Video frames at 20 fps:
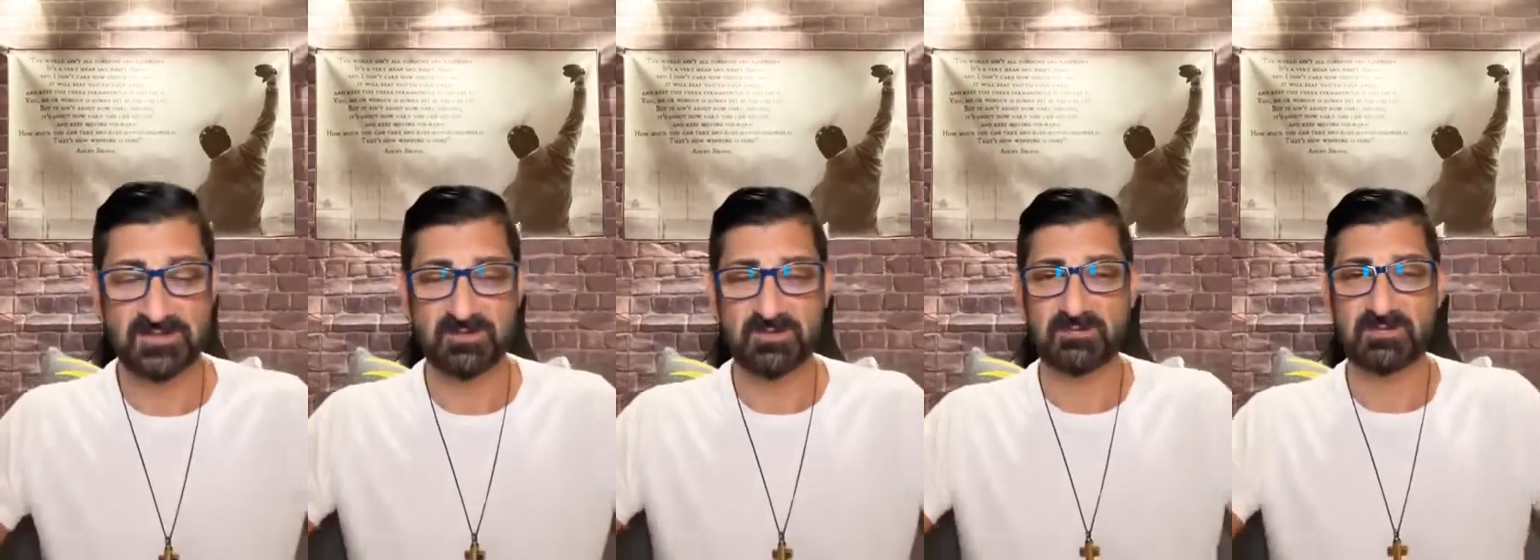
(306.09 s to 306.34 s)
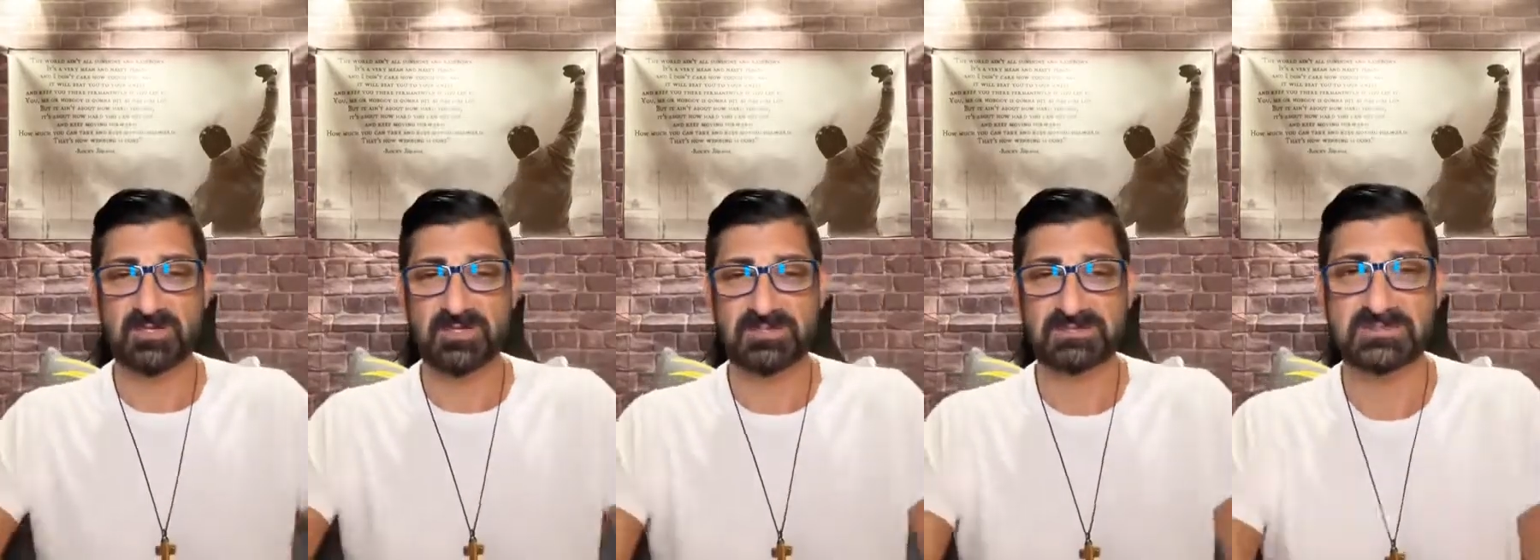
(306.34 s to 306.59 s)

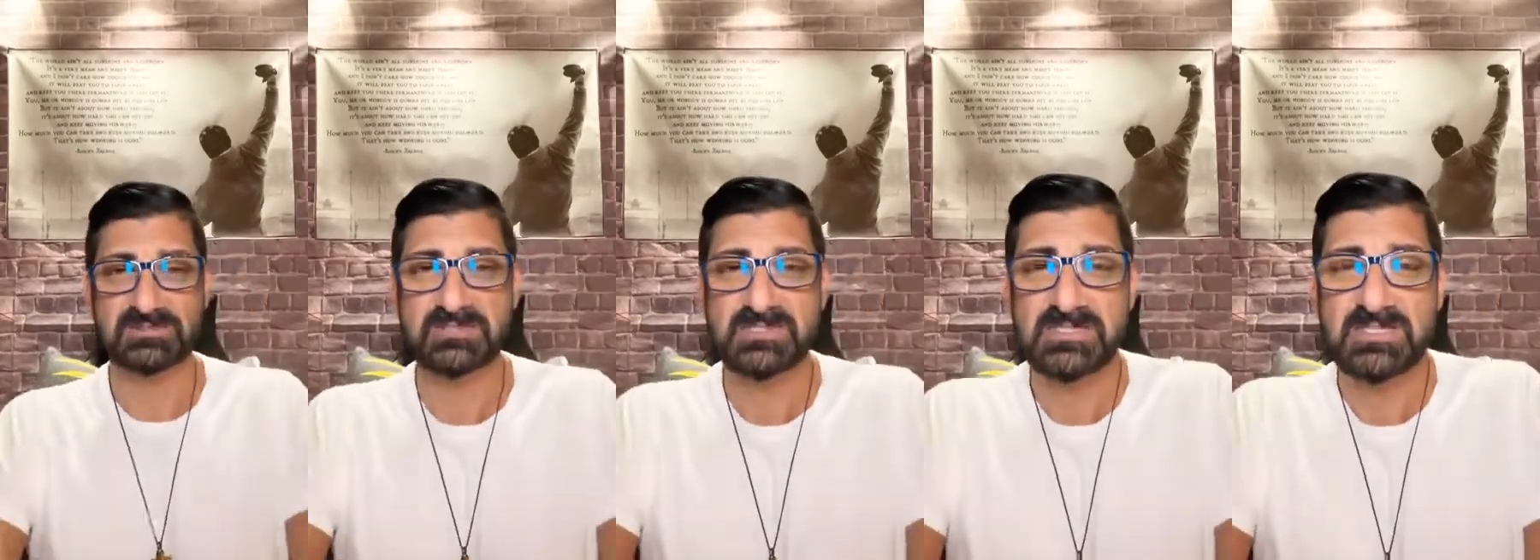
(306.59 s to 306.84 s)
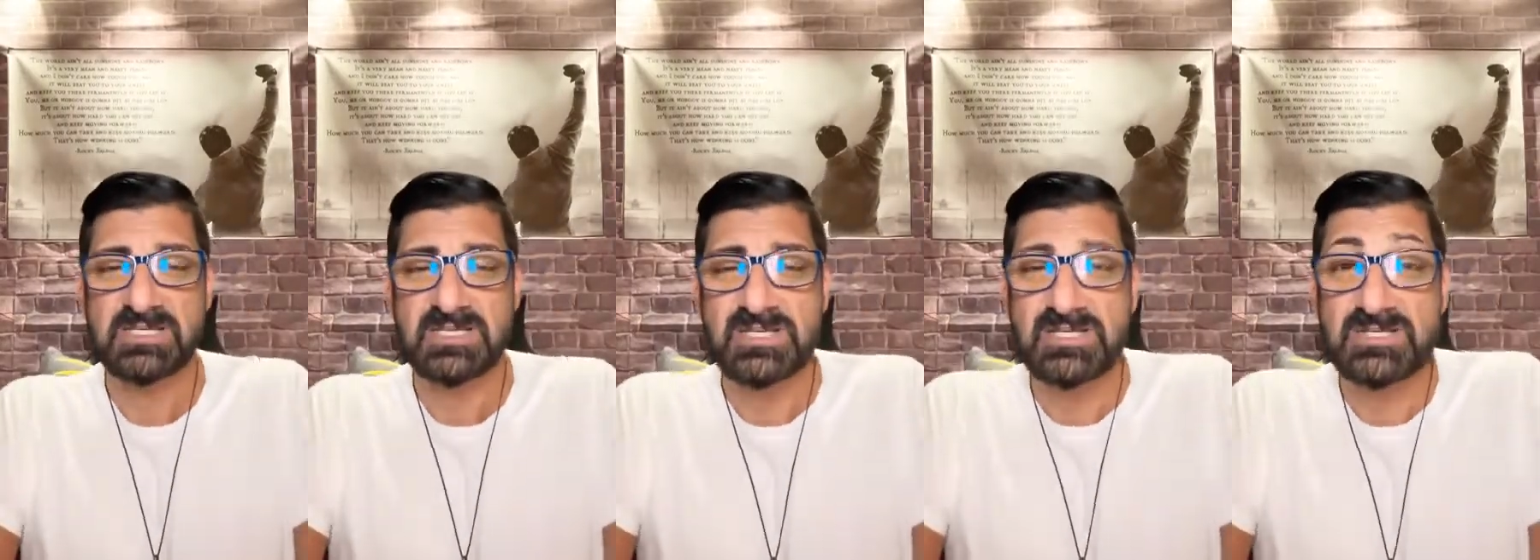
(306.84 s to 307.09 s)
nice.
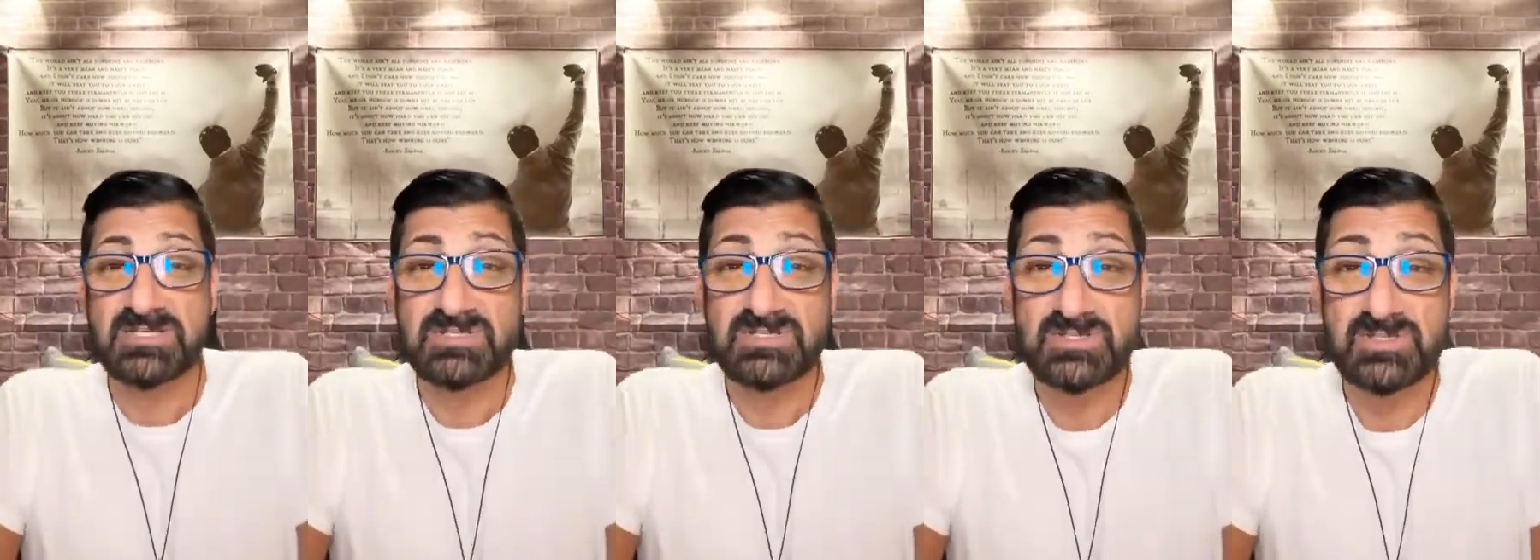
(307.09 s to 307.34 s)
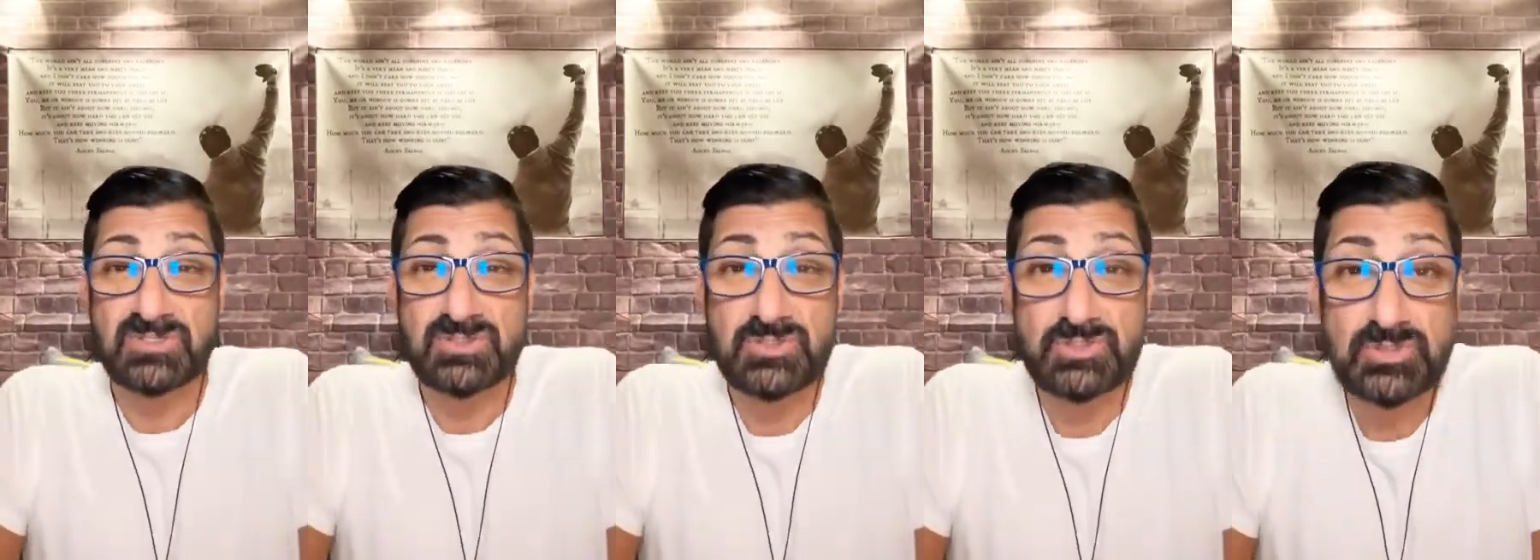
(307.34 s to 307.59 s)
So
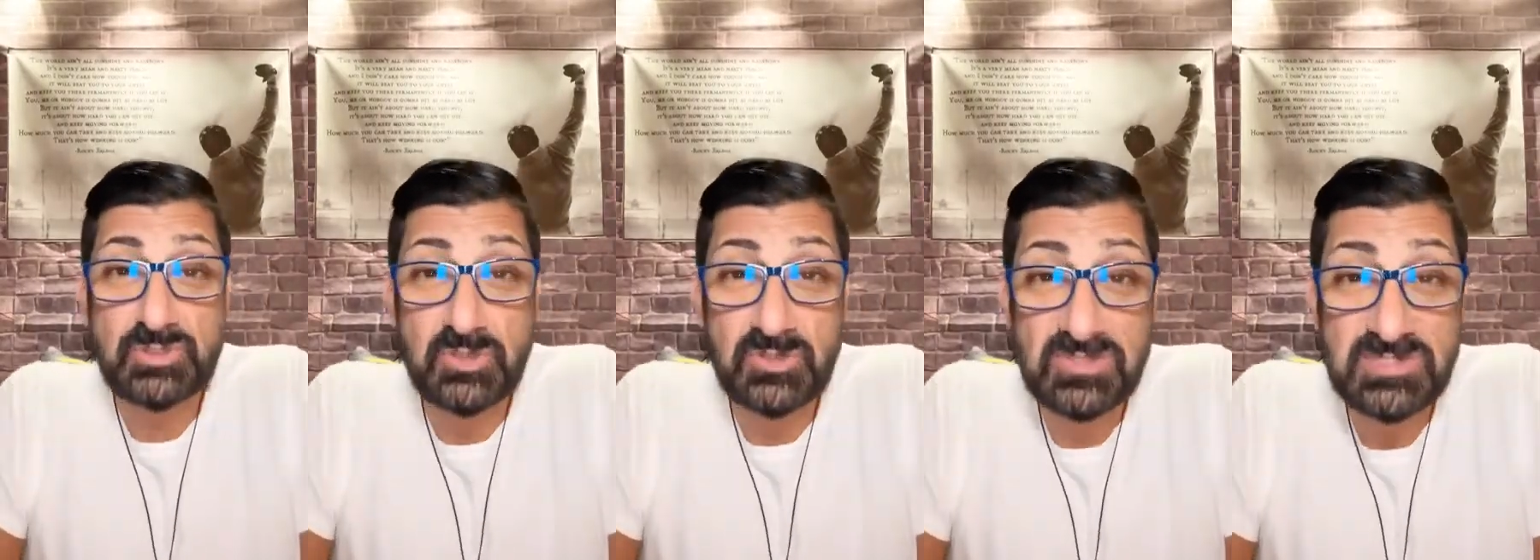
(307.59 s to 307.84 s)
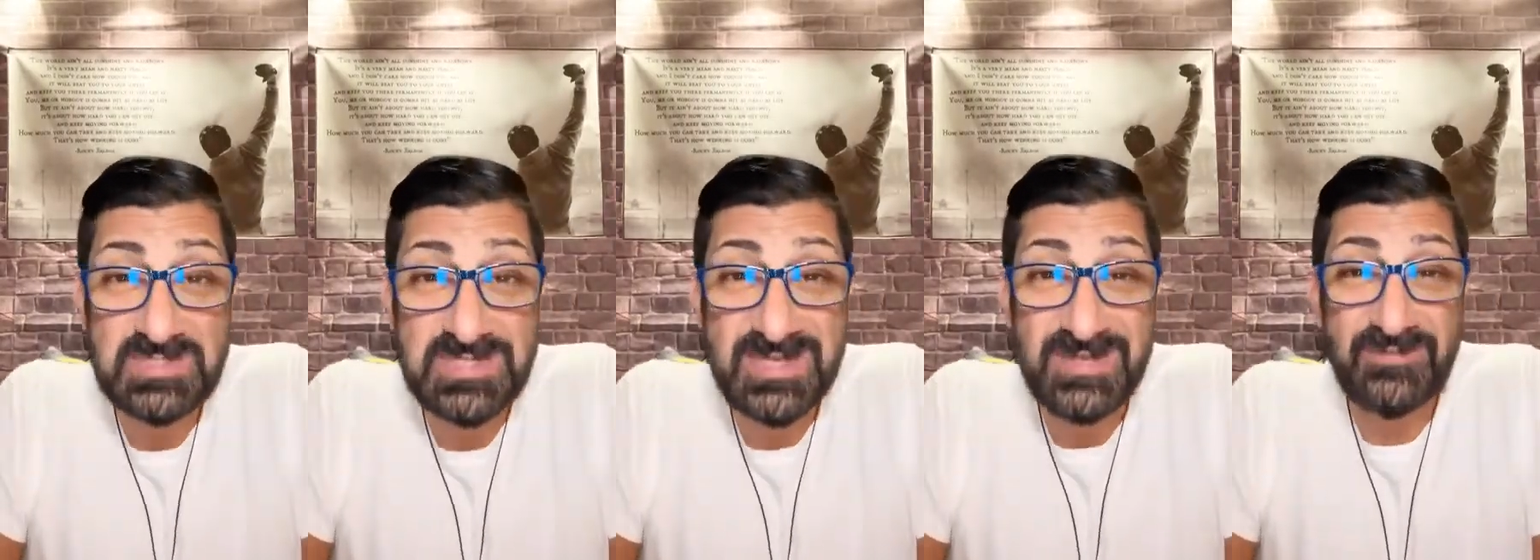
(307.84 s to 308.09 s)

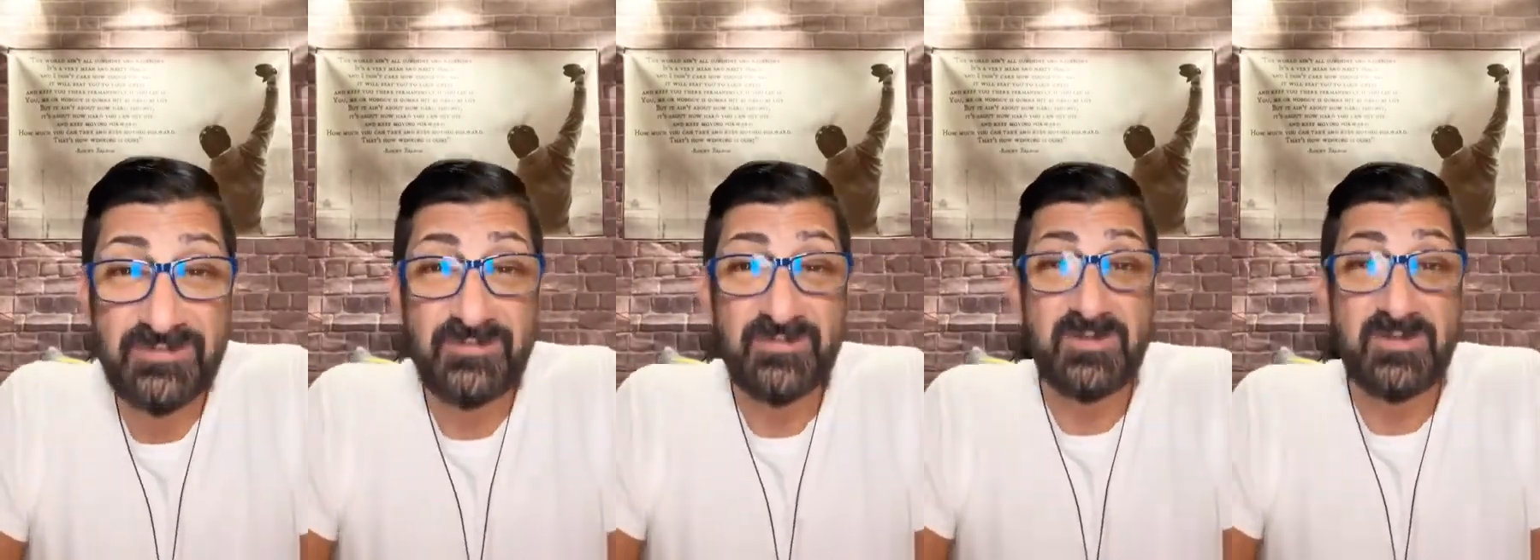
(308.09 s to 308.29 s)
Joseph